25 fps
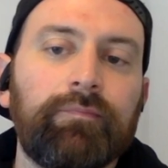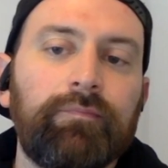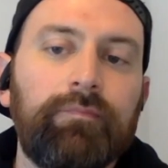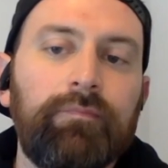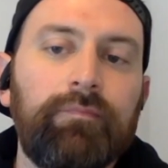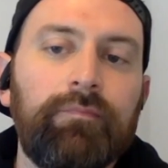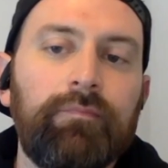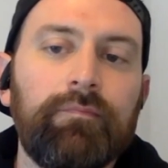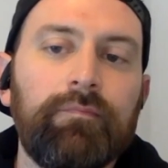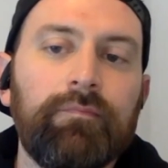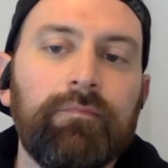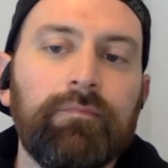
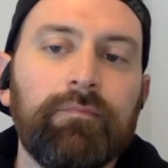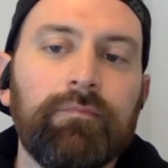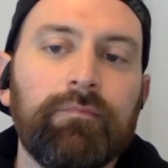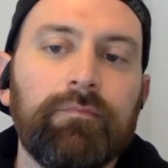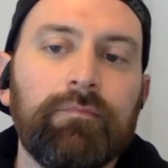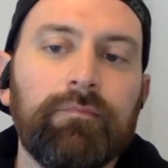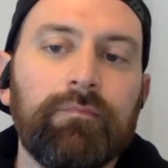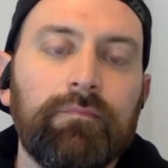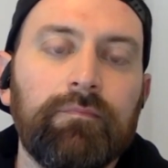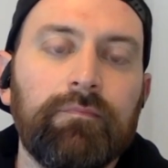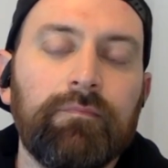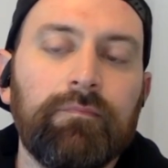
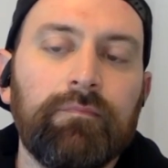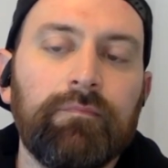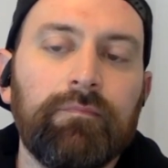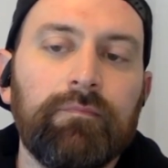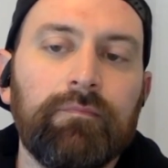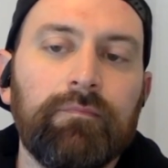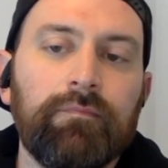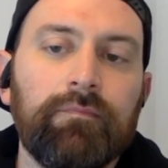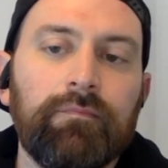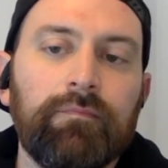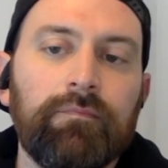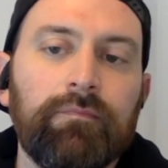
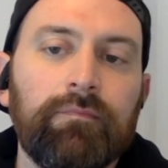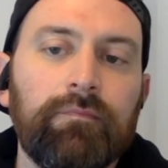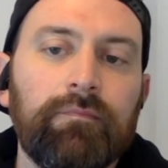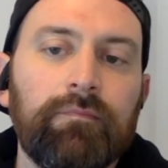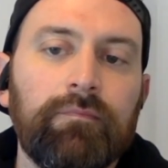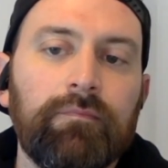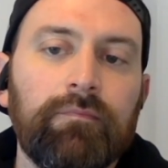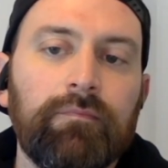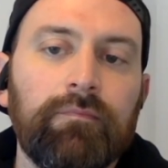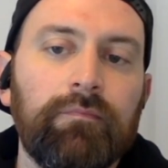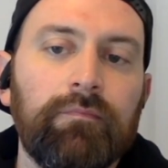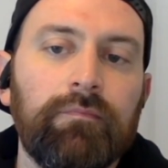
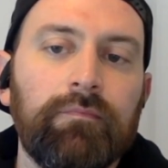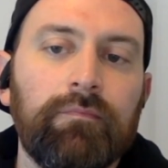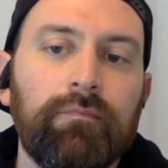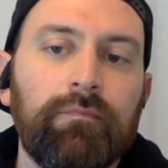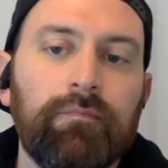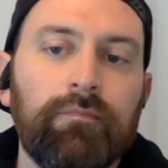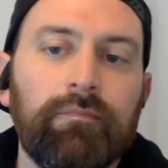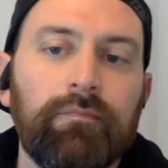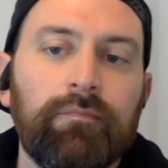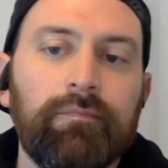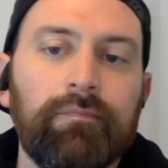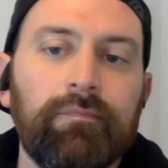
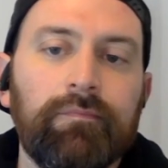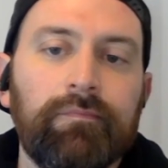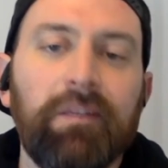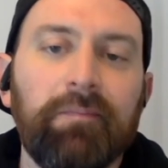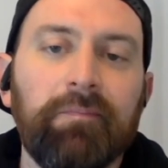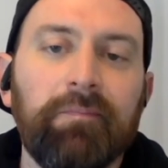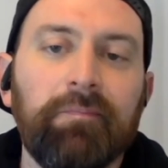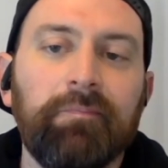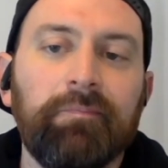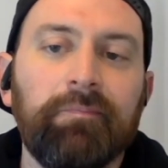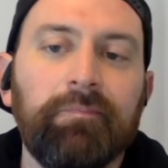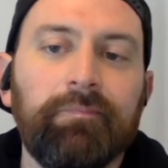
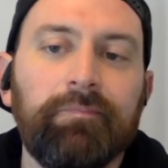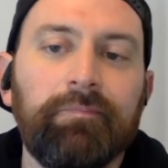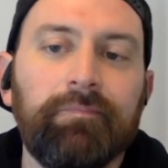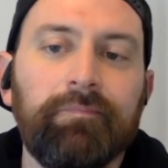[no speech]